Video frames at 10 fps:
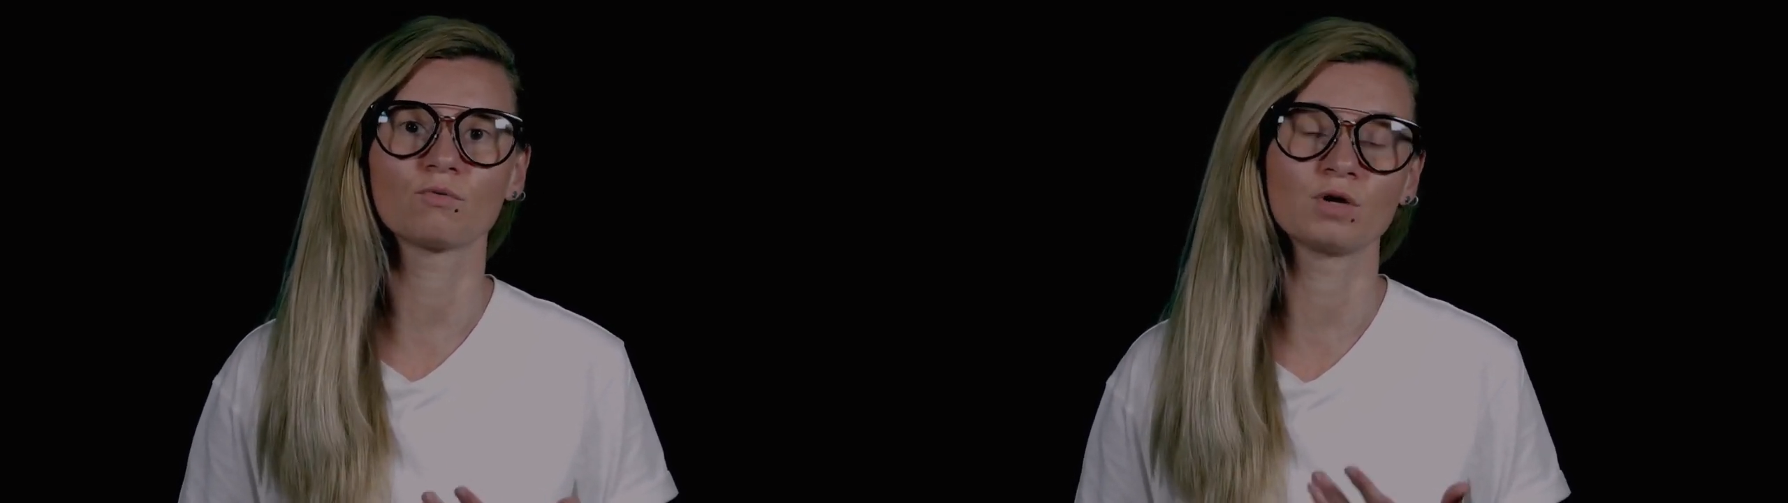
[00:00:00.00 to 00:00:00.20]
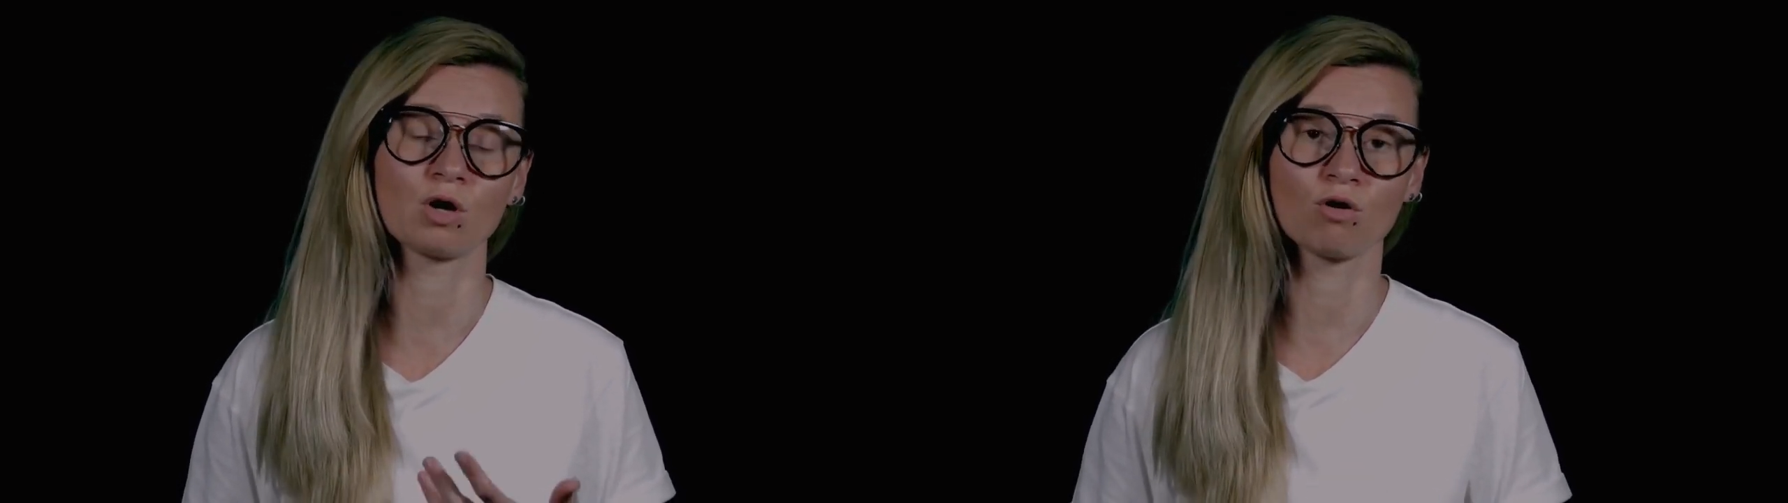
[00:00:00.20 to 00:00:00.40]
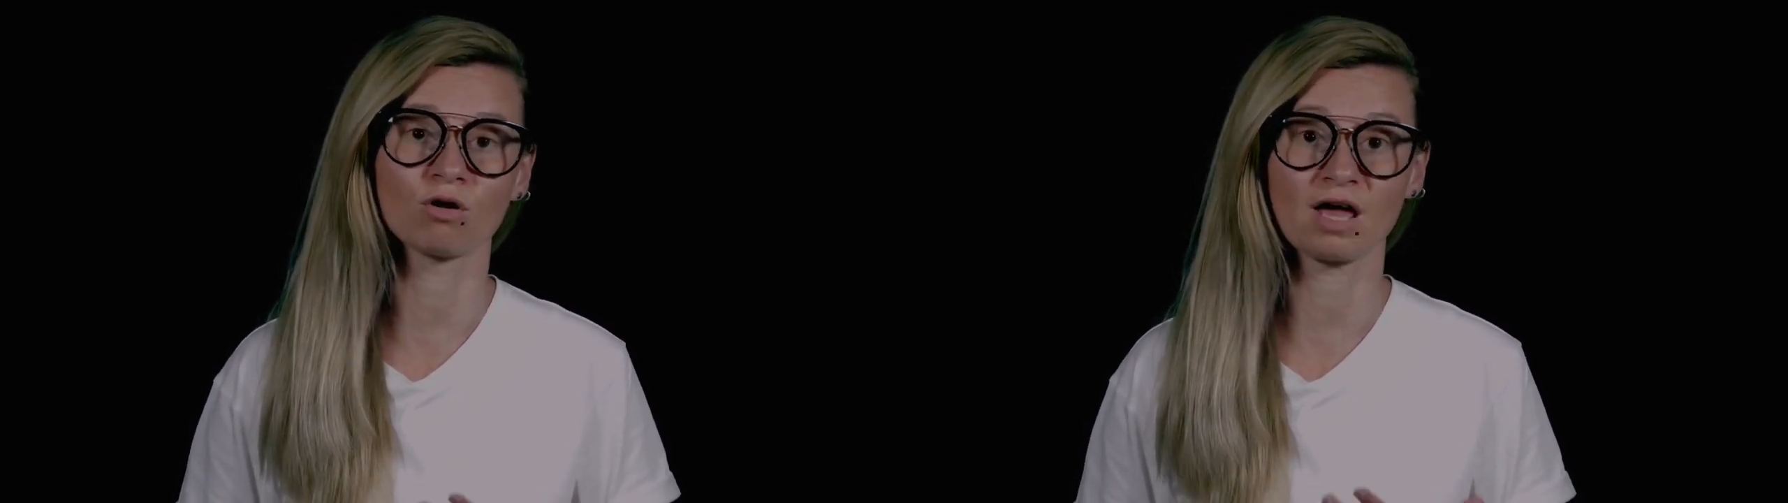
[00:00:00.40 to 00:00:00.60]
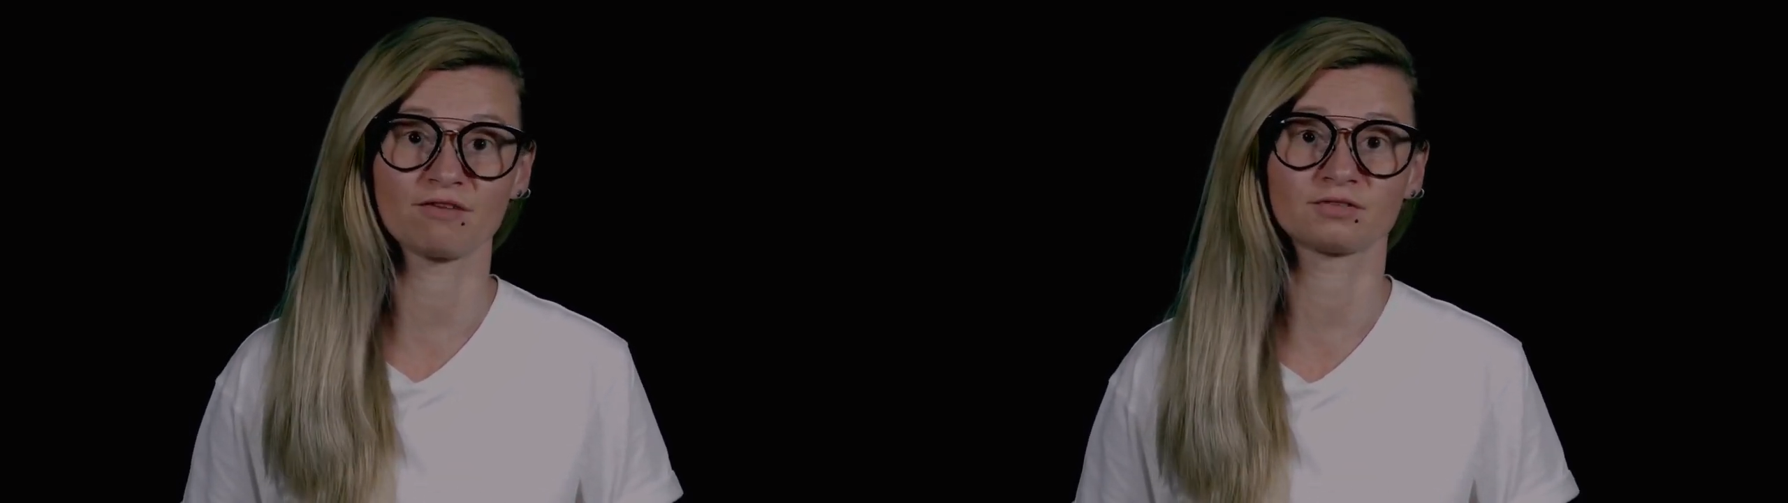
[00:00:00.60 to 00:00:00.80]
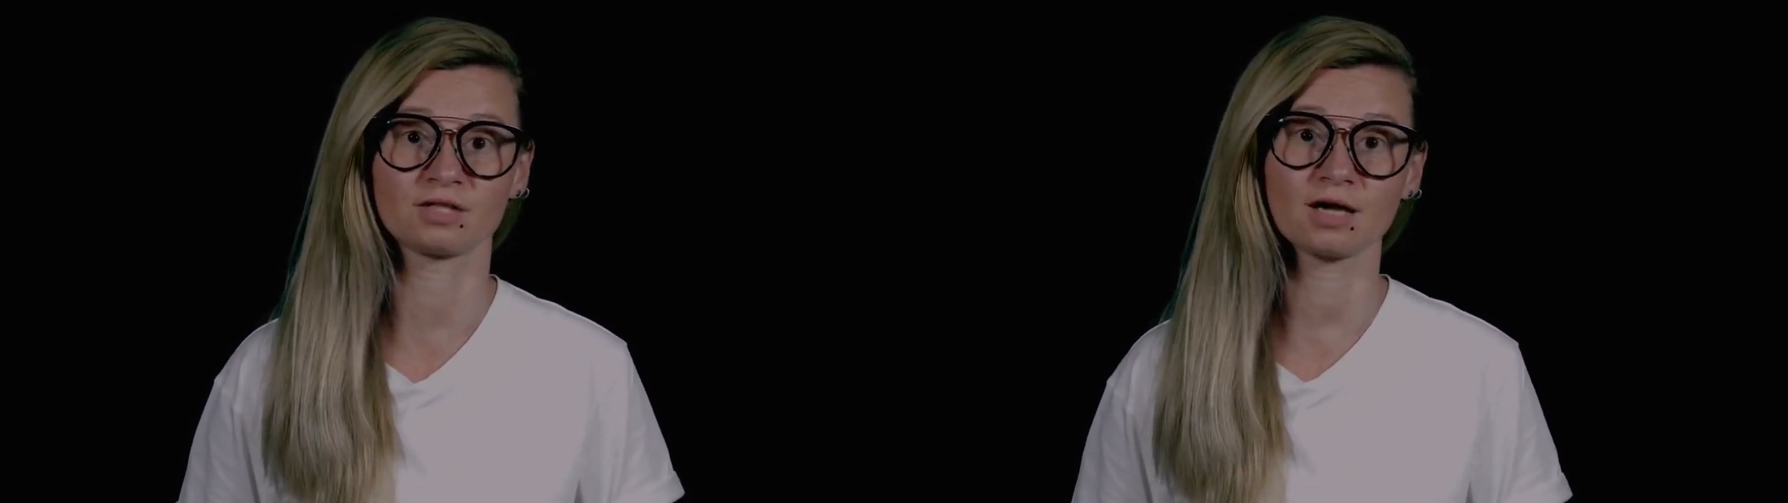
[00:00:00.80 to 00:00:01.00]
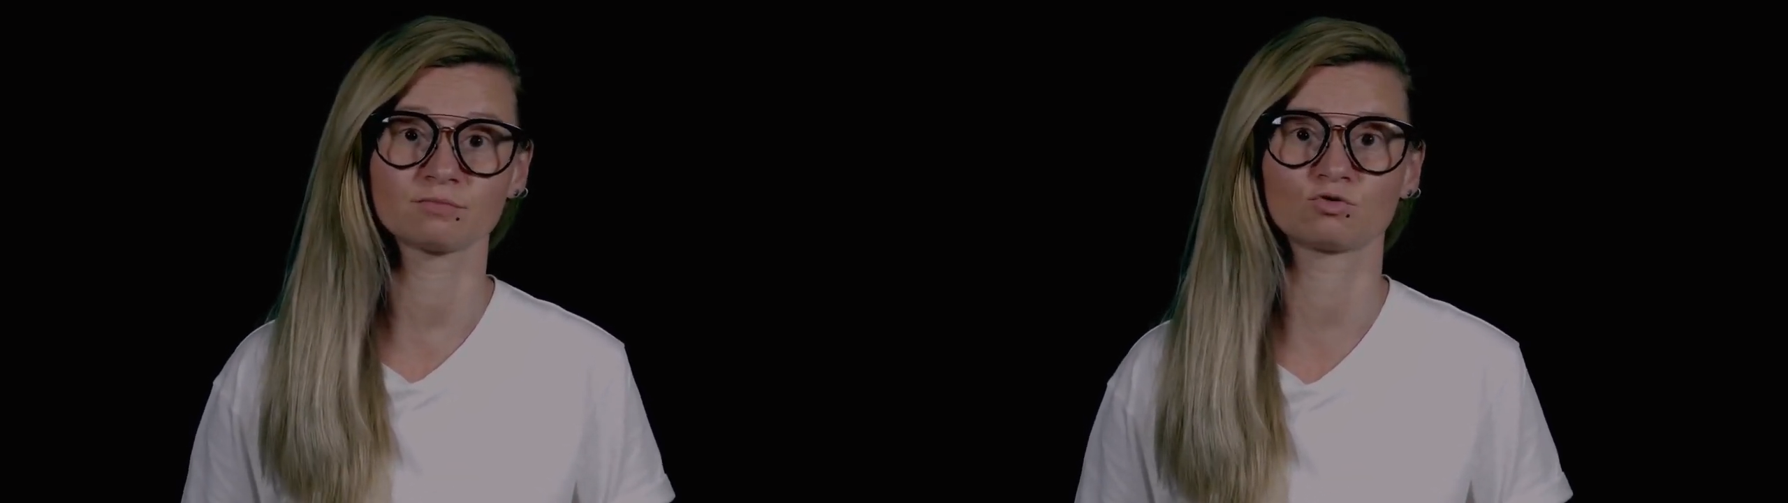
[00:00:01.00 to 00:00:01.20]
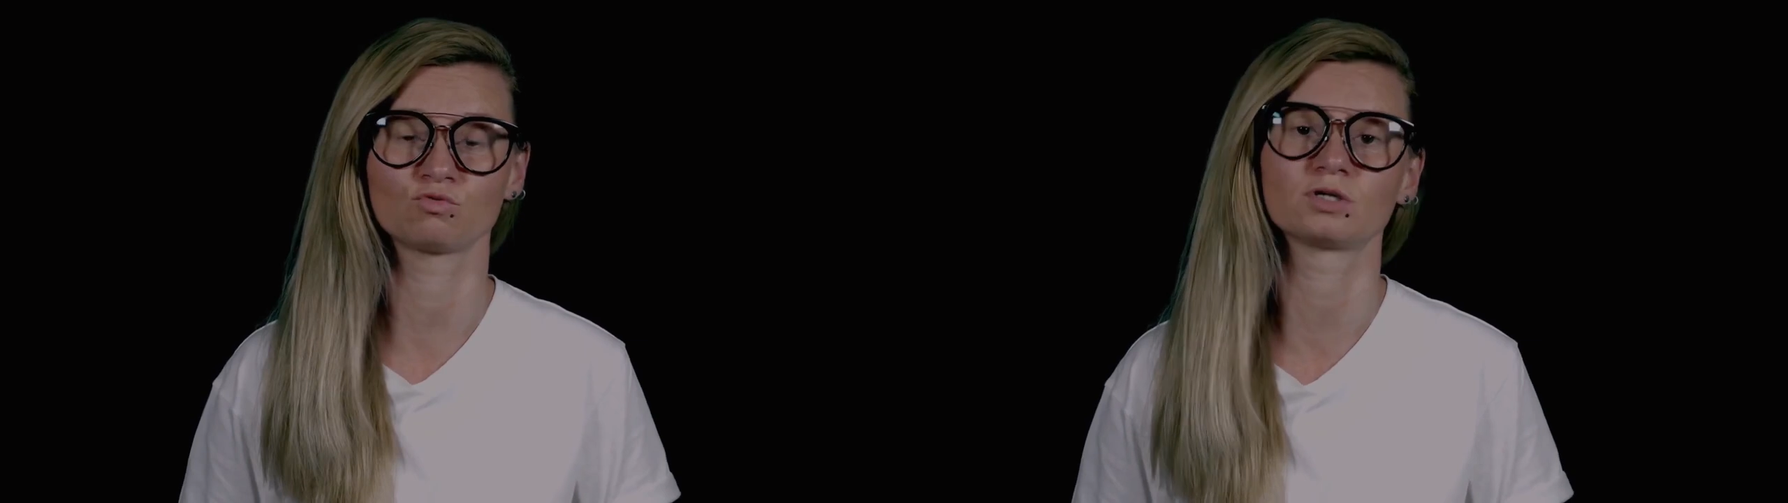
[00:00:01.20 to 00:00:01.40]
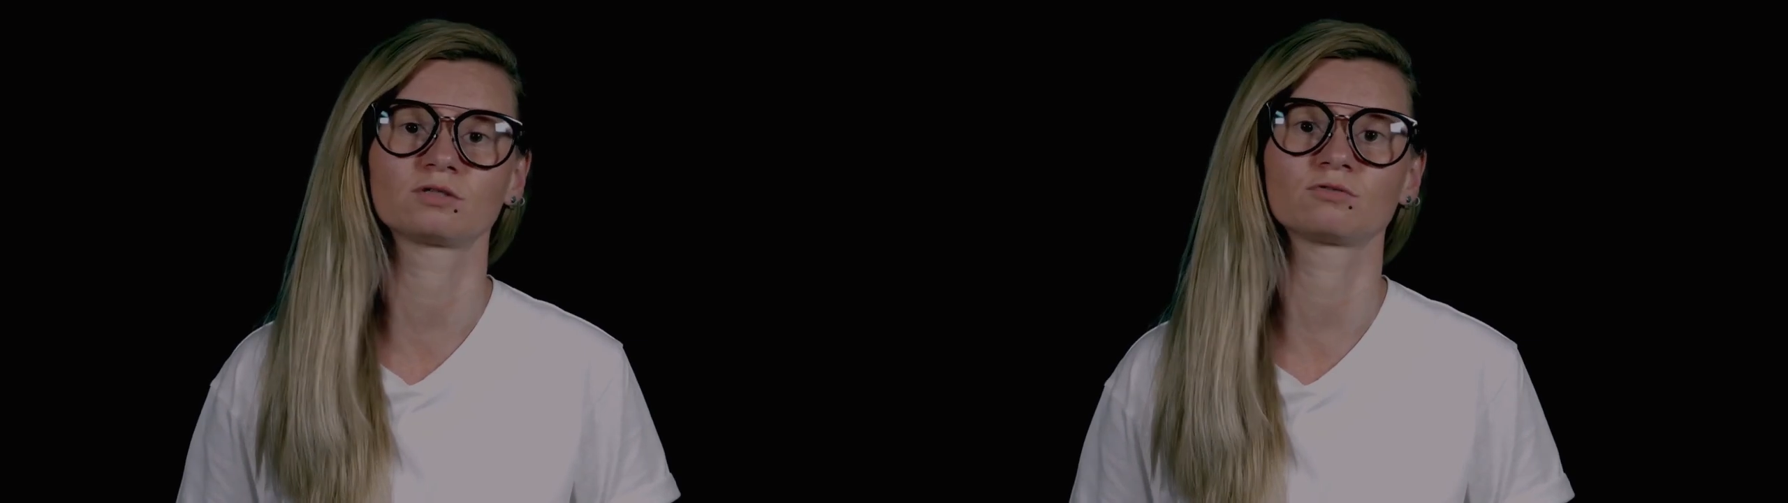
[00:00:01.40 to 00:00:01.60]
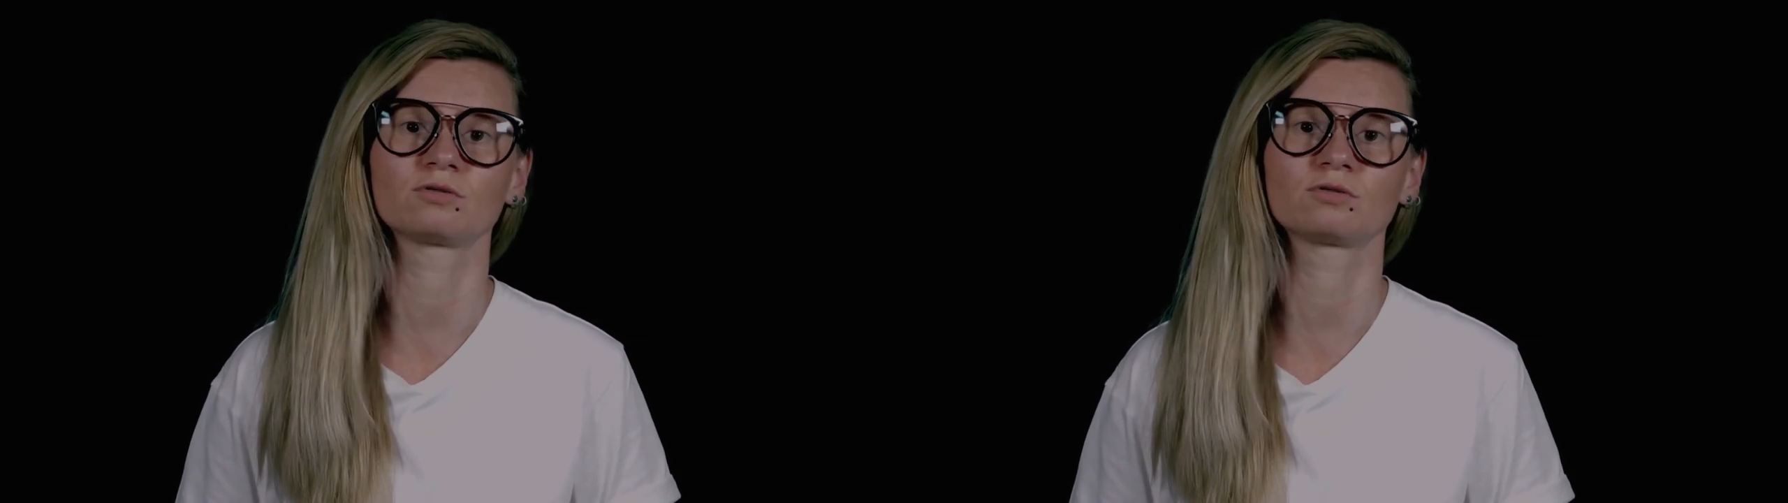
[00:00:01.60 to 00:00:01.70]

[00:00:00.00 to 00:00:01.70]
we all have time to work